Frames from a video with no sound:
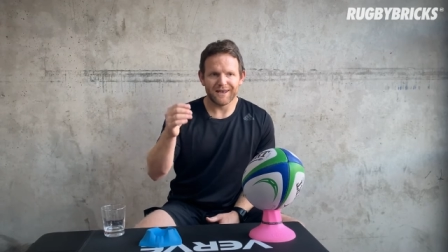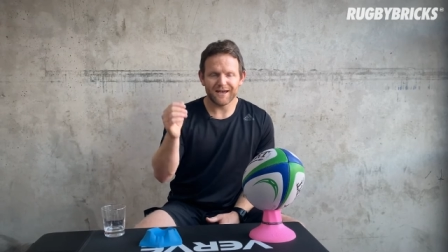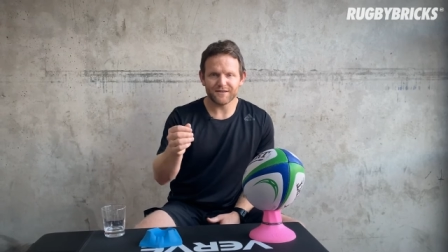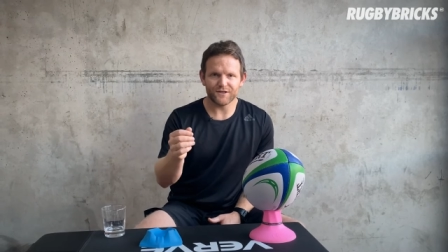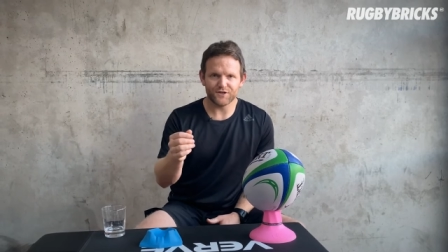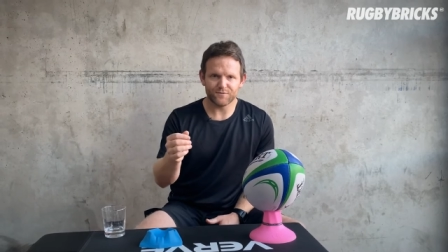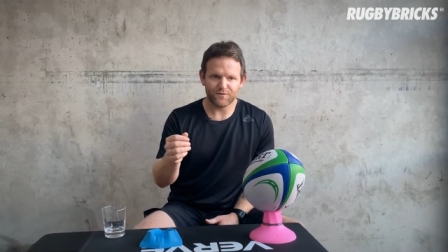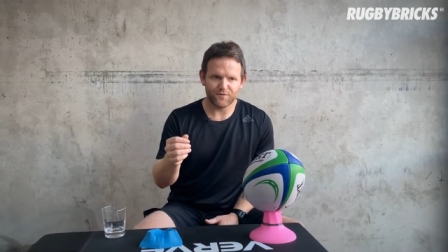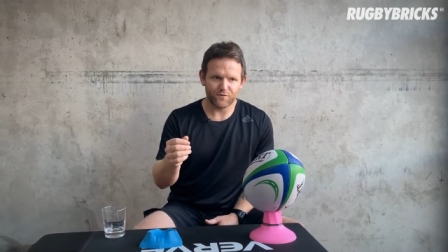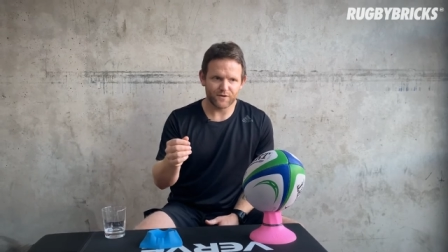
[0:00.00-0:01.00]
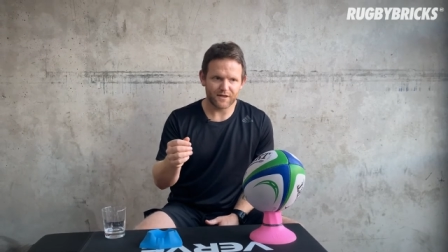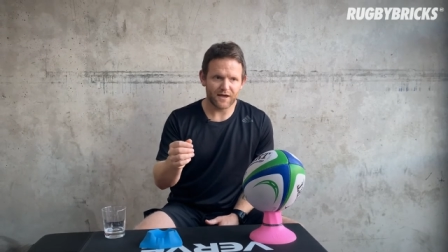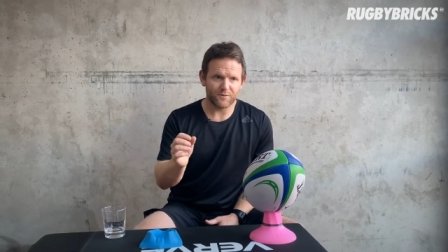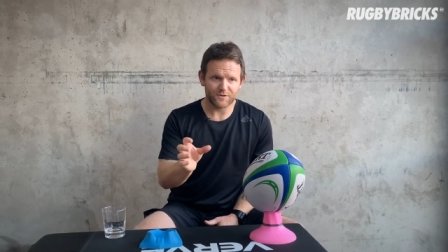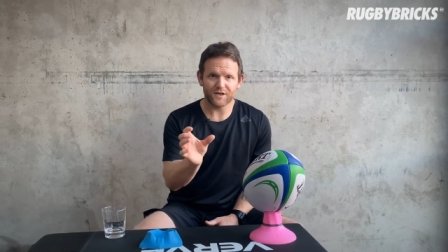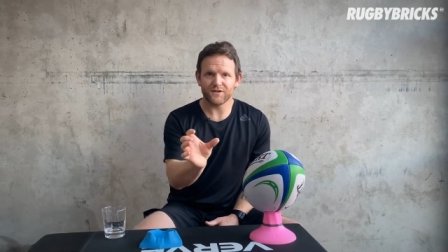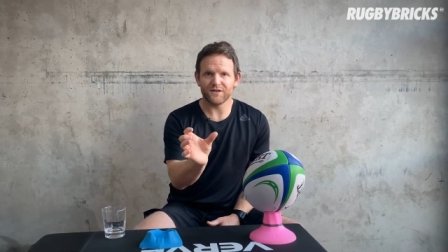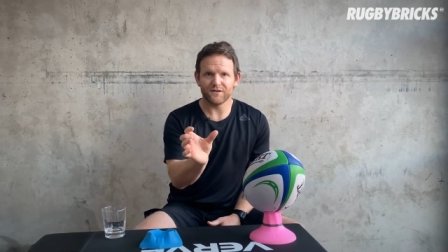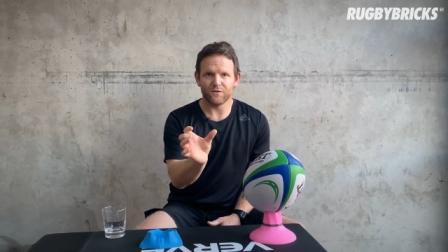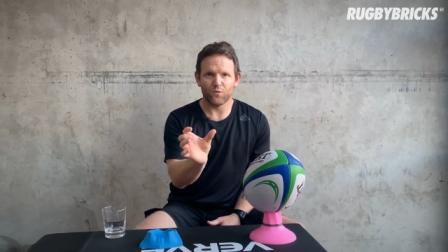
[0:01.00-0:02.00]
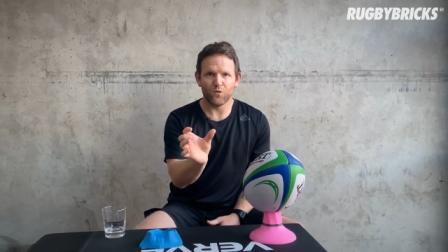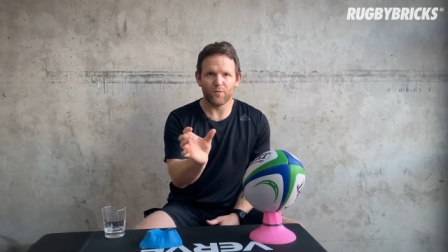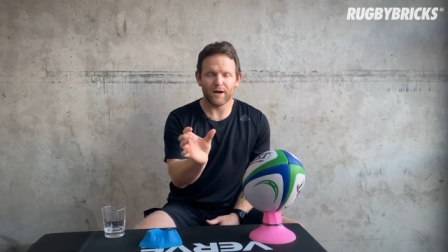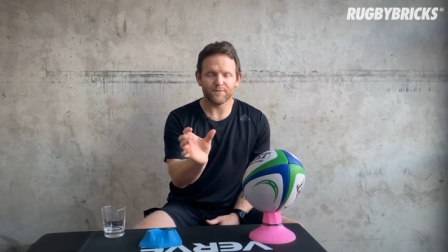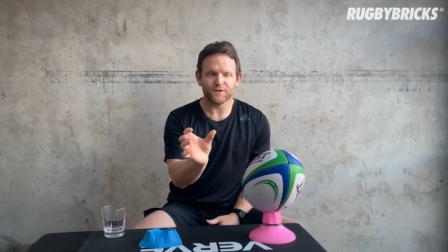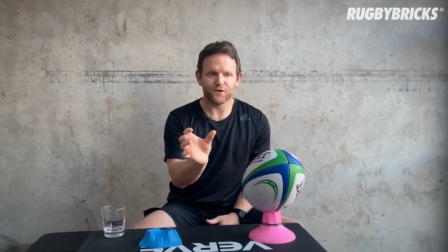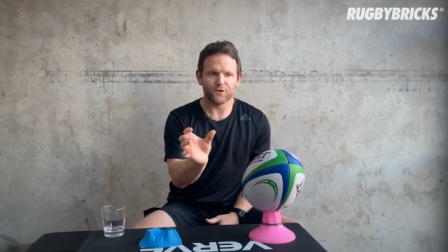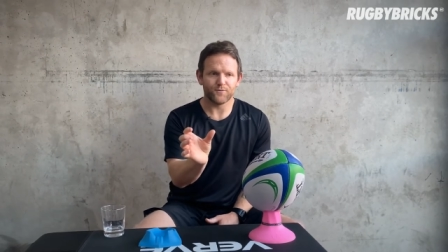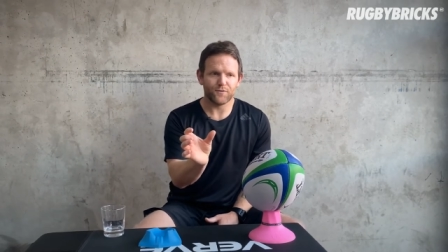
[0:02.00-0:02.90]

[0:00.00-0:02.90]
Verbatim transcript: last session before the game was actually in the warm up. So